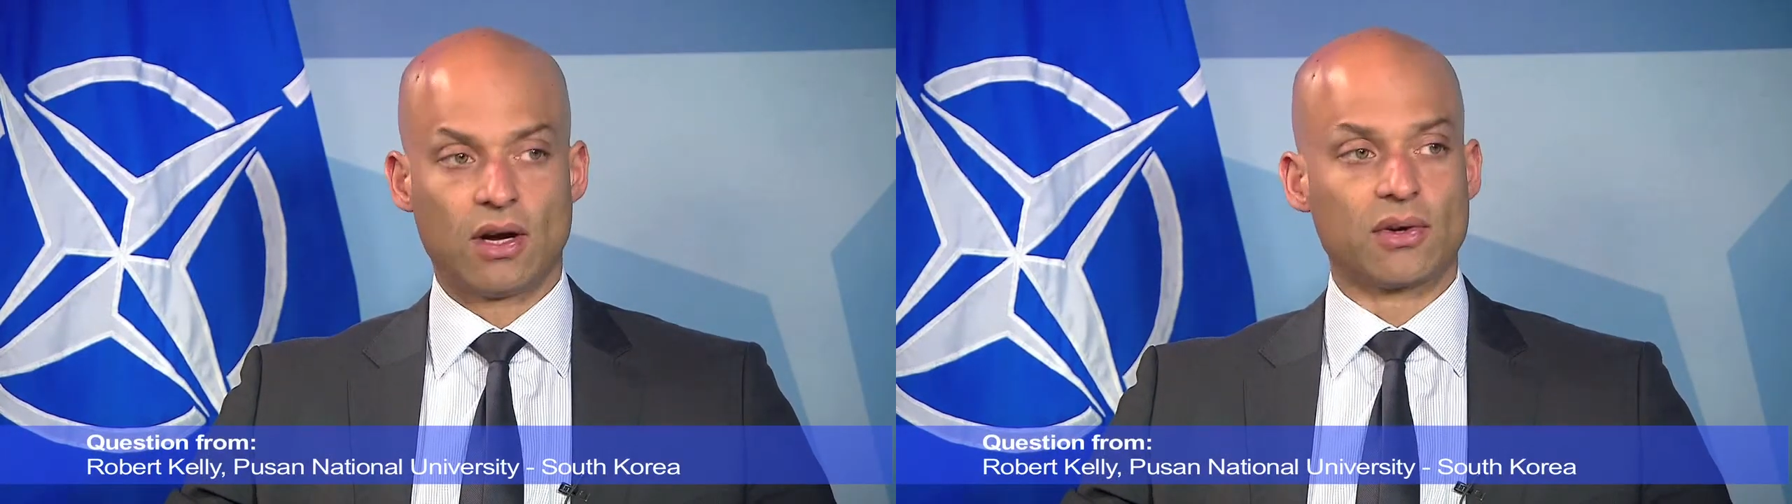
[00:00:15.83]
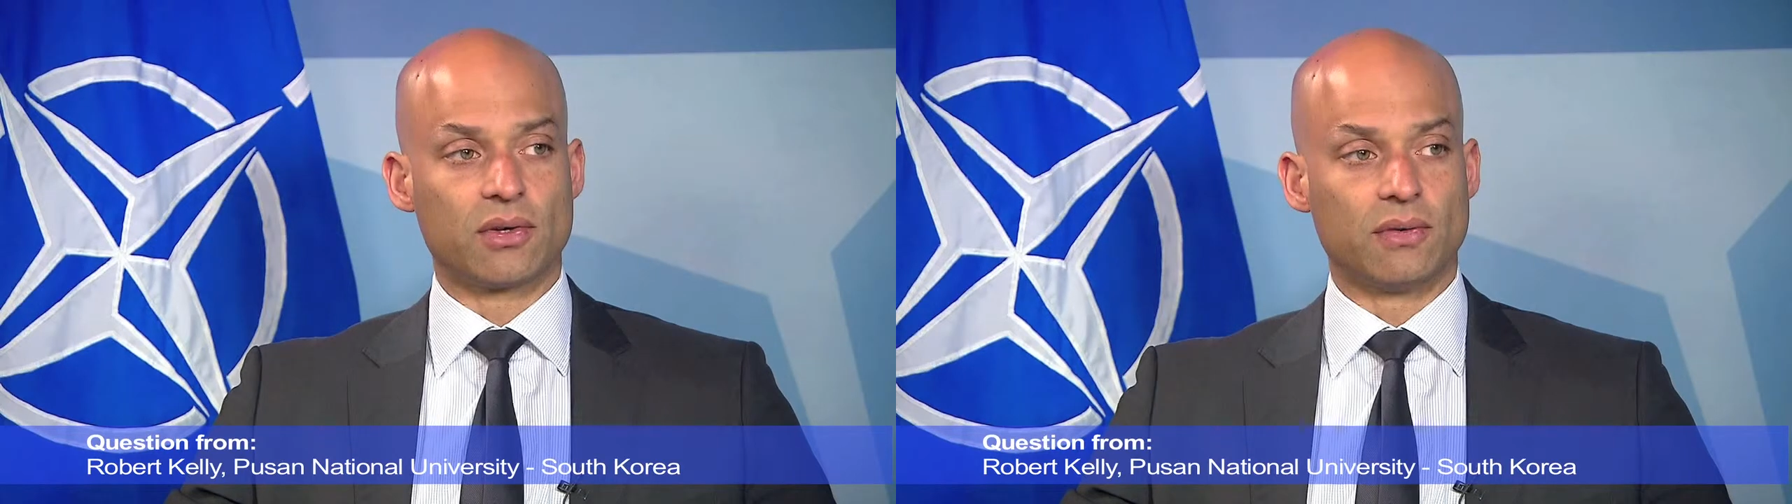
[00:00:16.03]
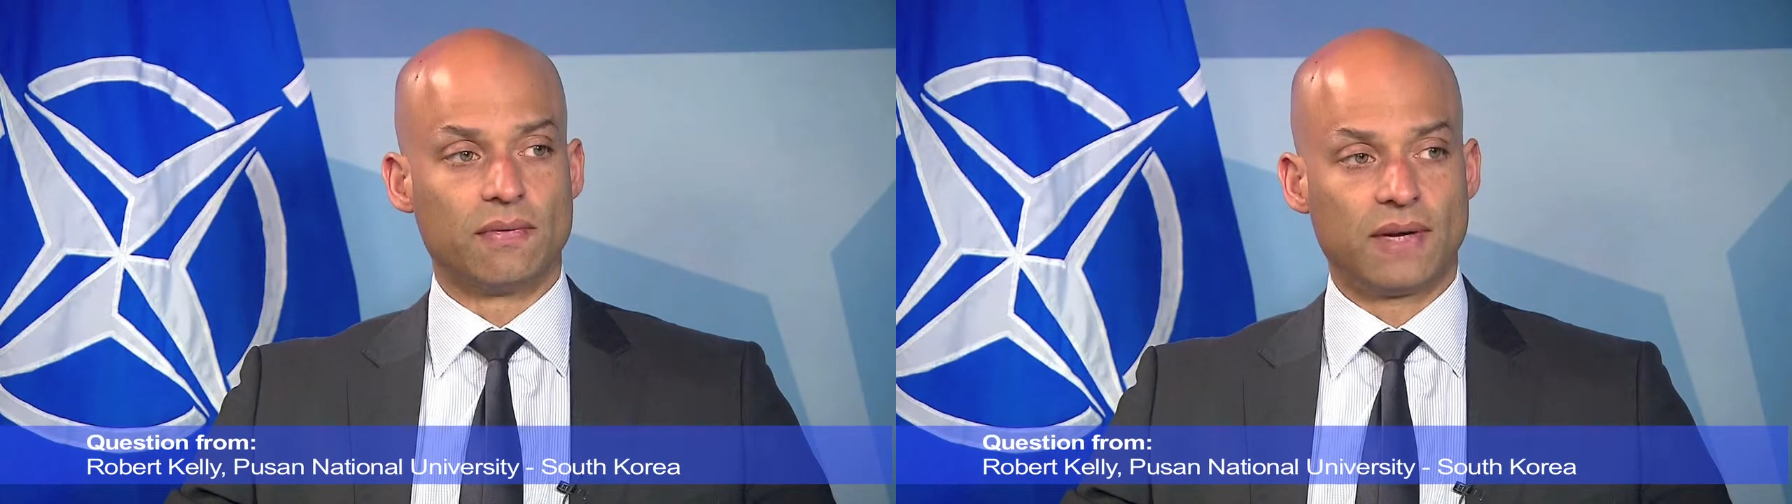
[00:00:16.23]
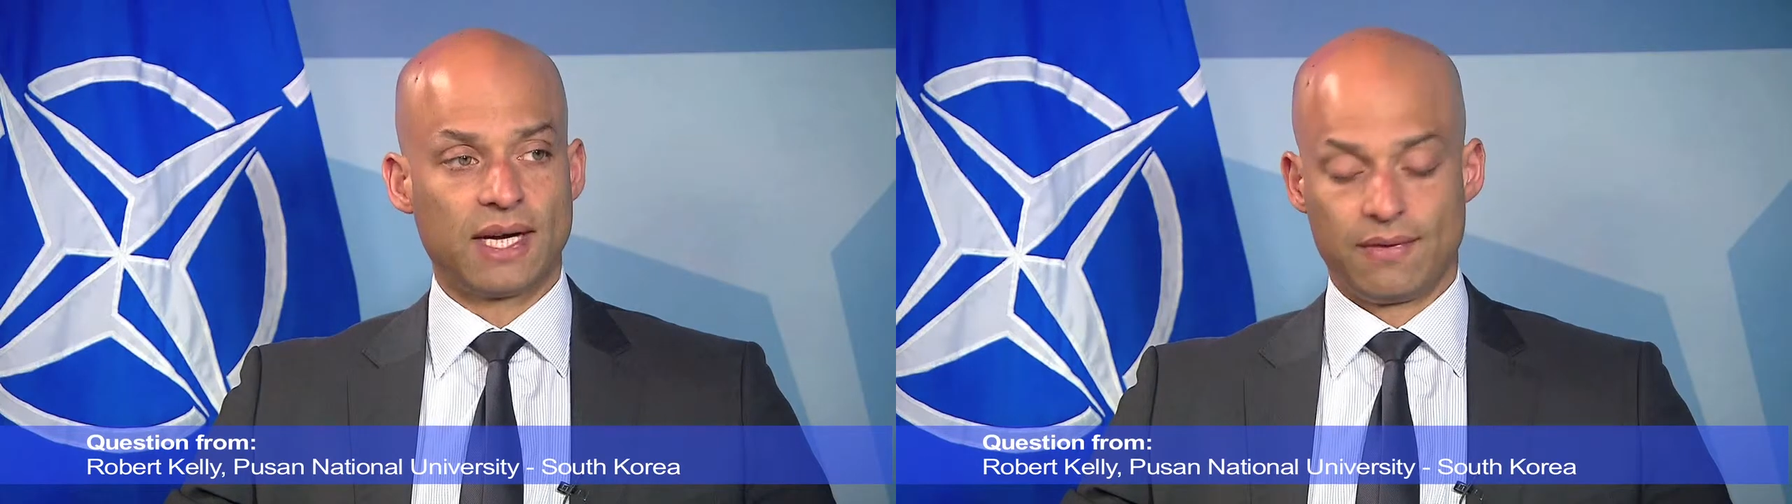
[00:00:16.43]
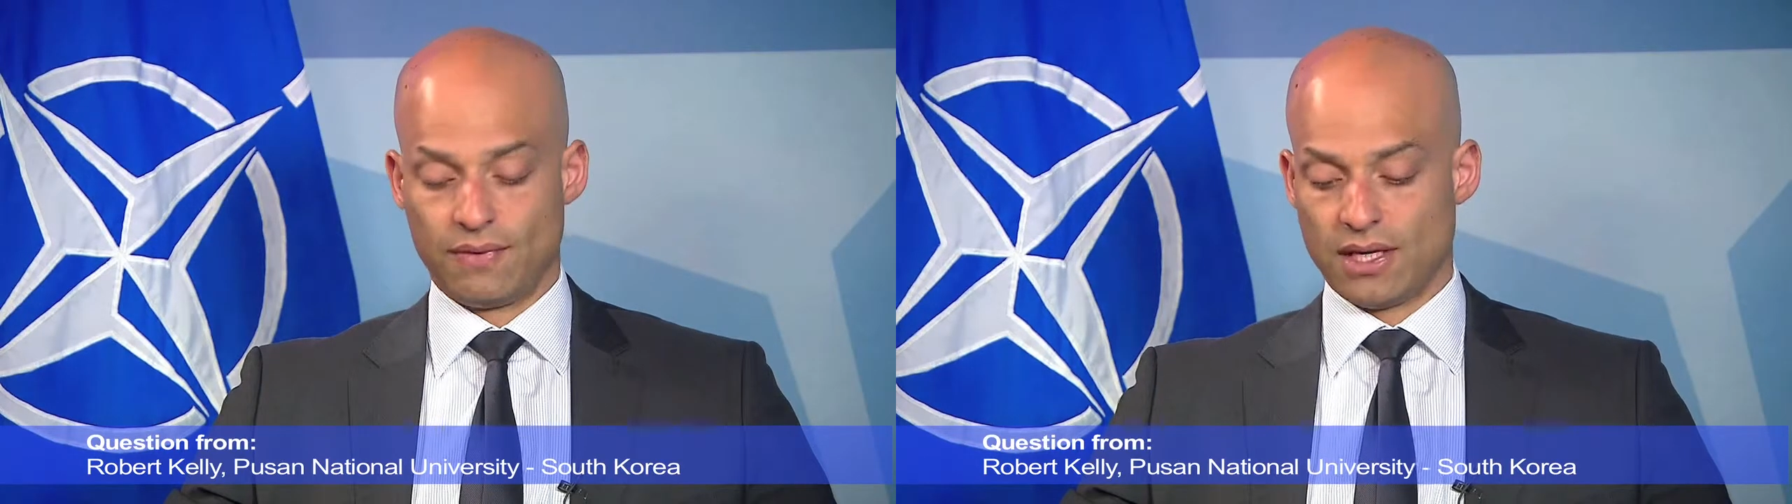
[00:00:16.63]
Article
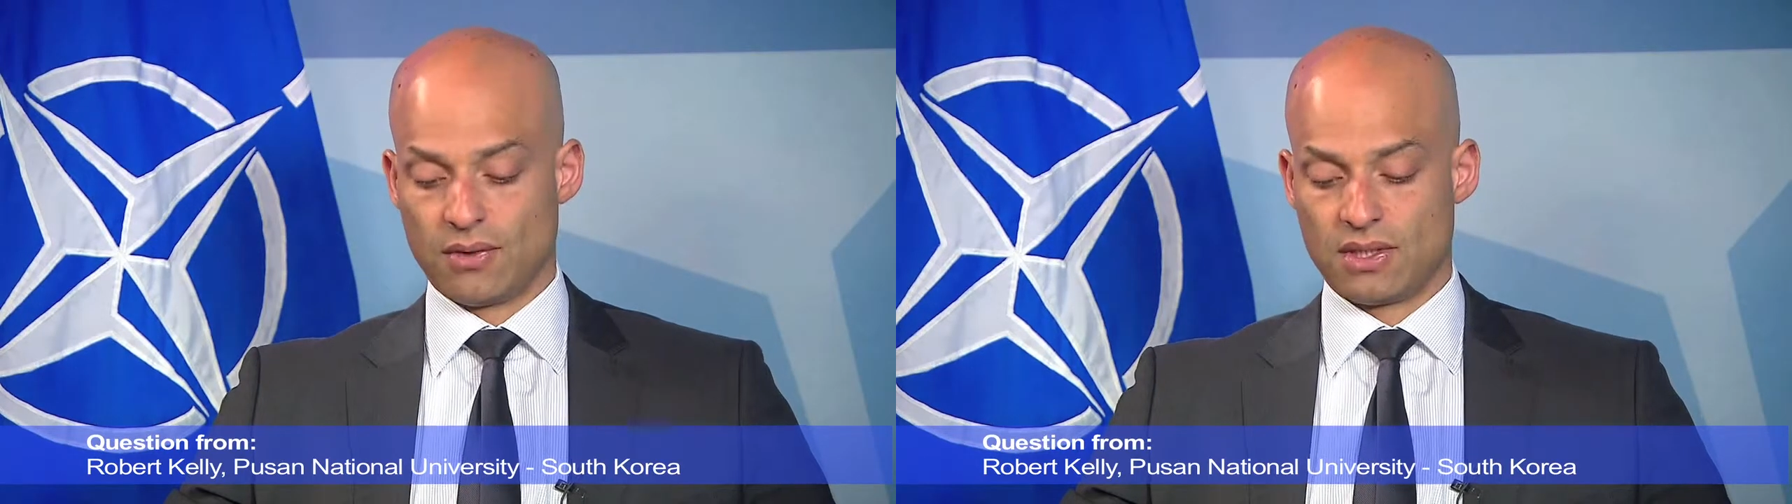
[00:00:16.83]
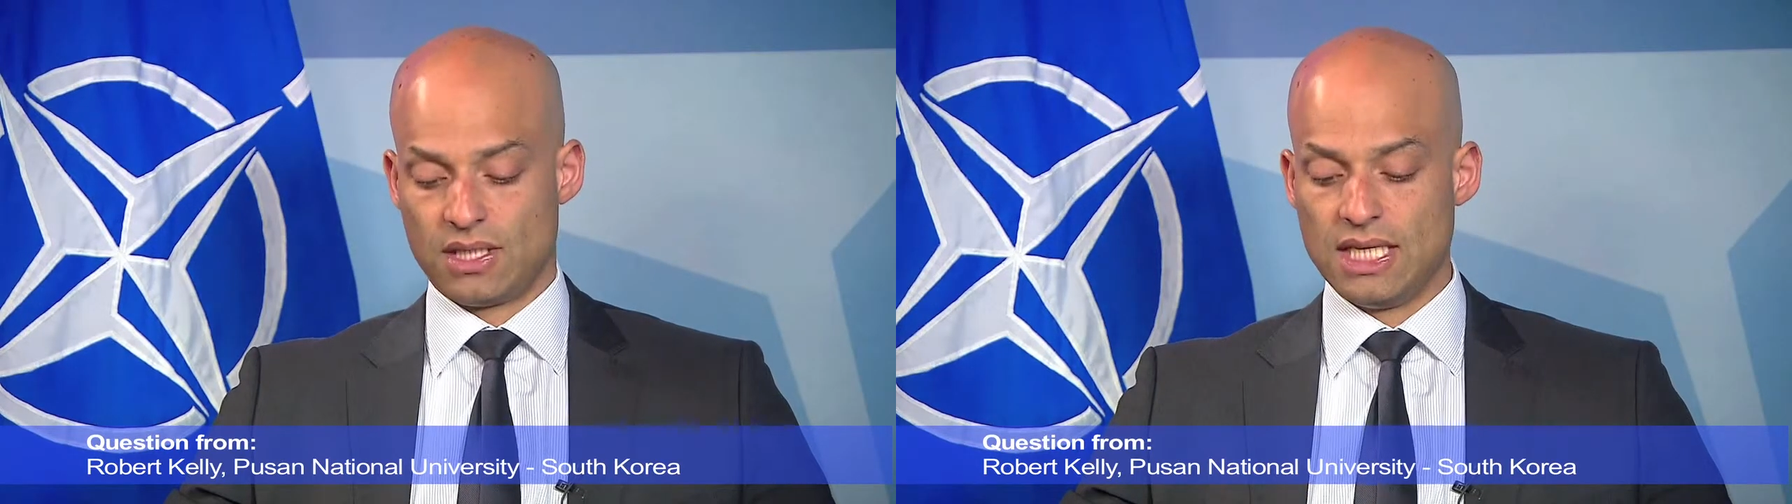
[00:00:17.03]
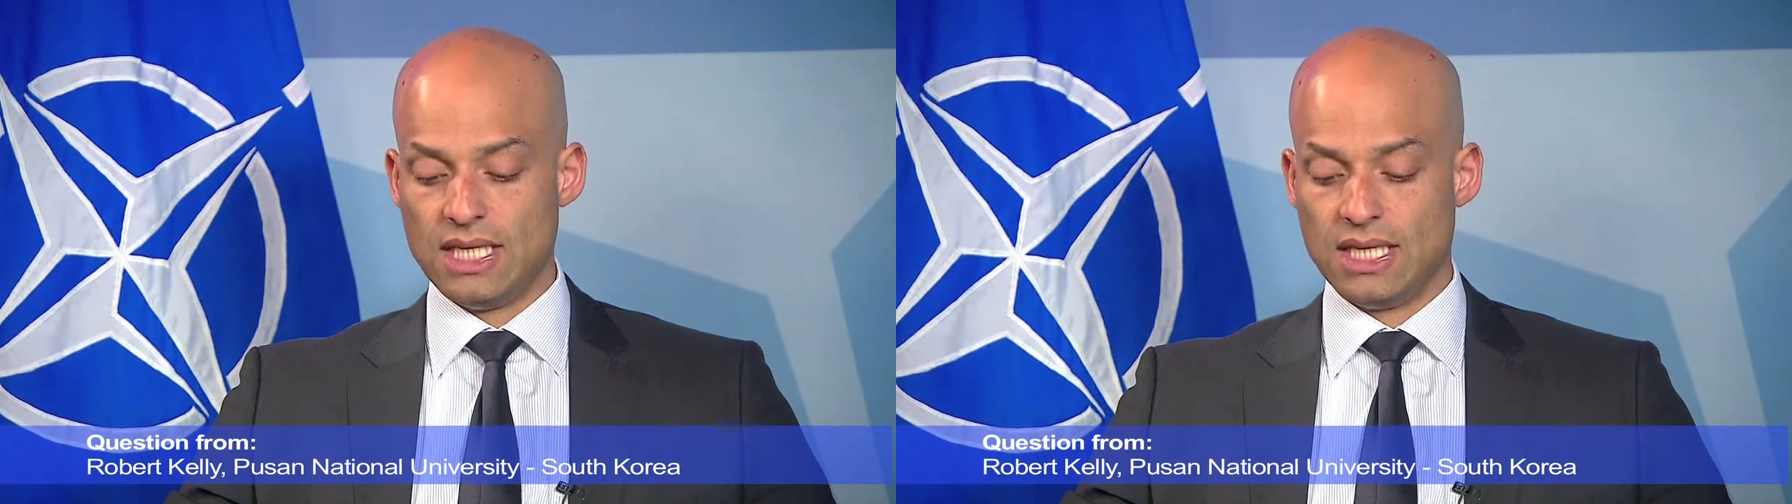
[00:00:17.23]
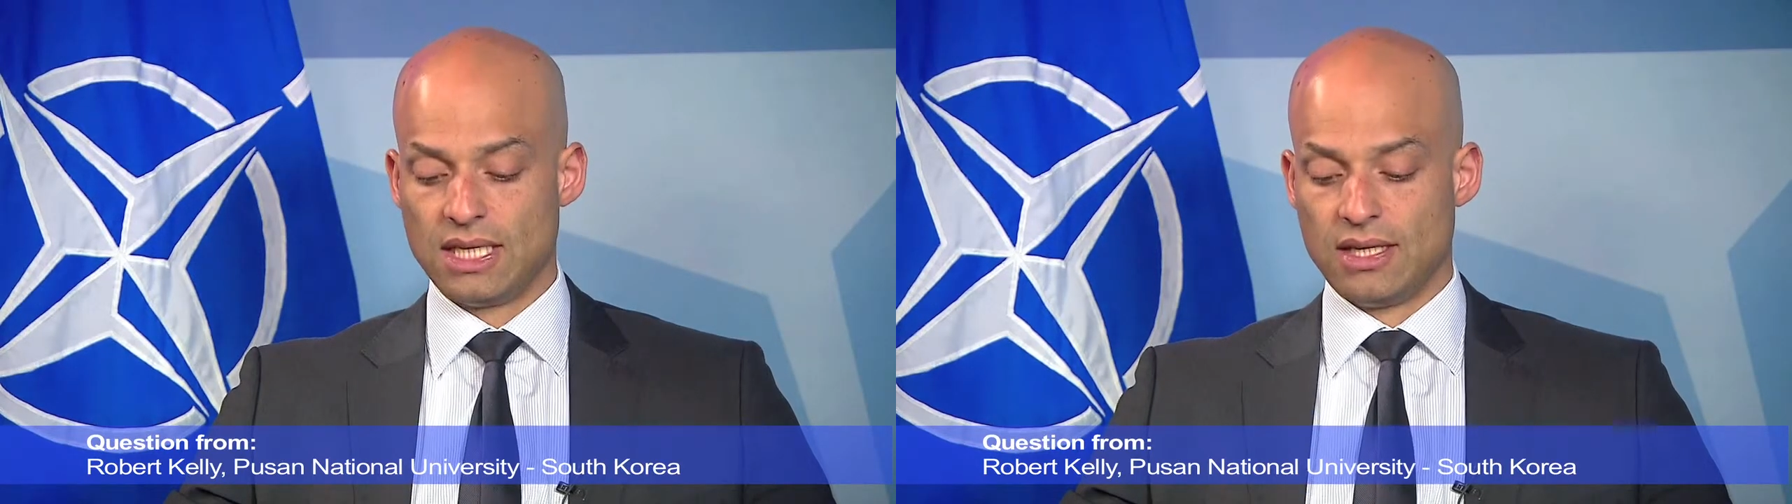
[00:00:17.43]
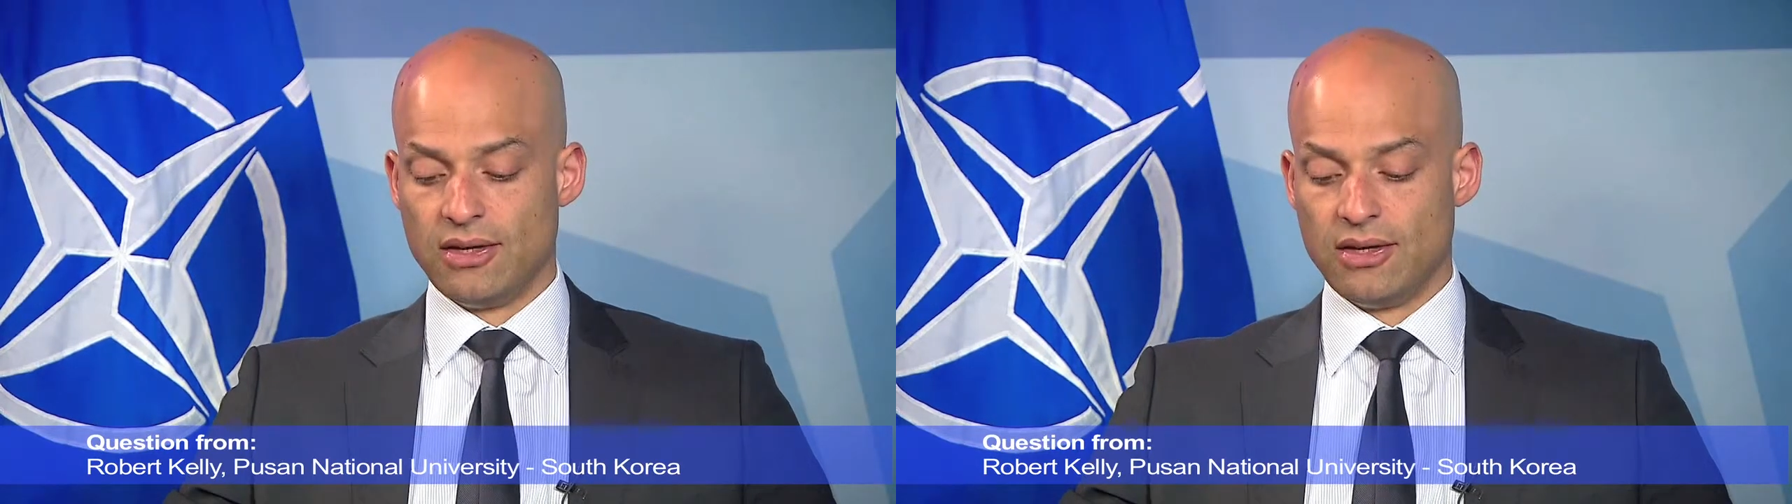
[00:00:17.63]
5 guarantee